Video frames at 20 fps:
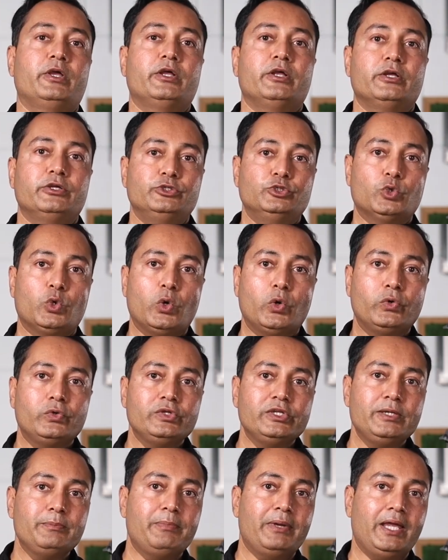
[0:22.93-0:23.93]
You only
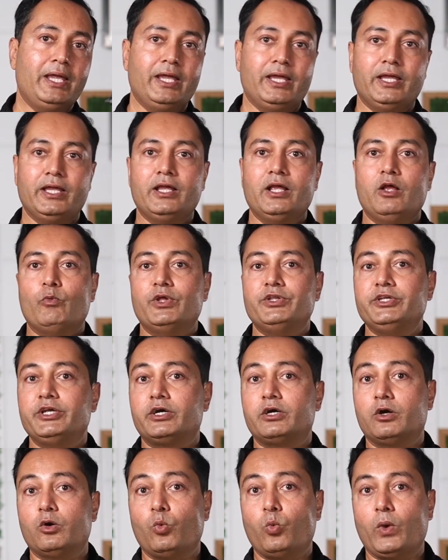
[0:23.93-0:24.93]
pay when they are
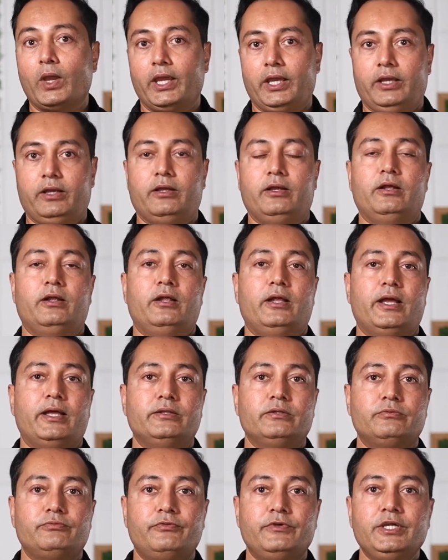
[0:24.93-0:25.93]
awake, and the
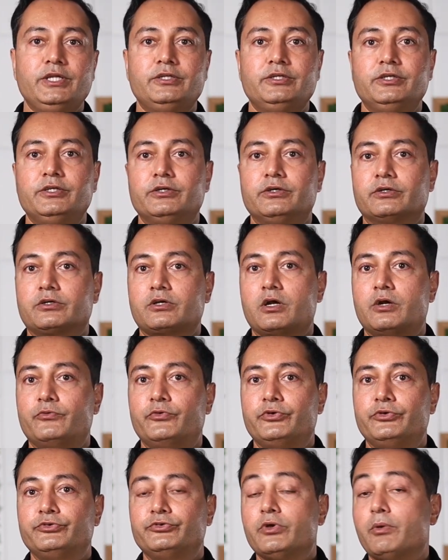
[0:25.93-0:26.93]
free tier
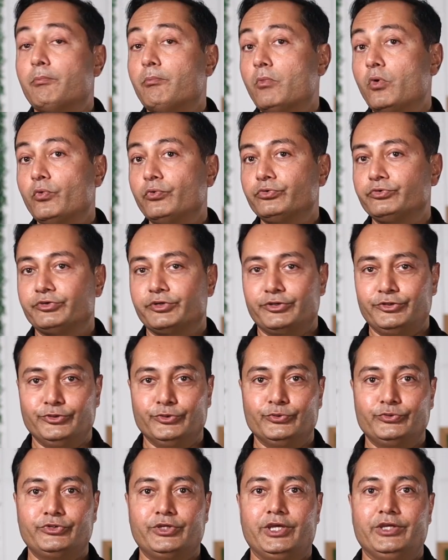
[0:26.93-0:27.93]
covers most use
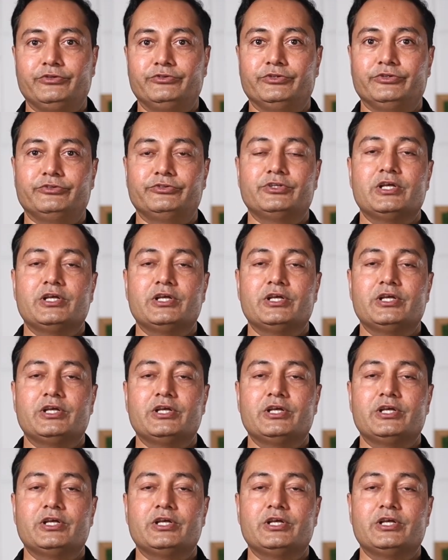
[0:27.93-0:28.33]
cases.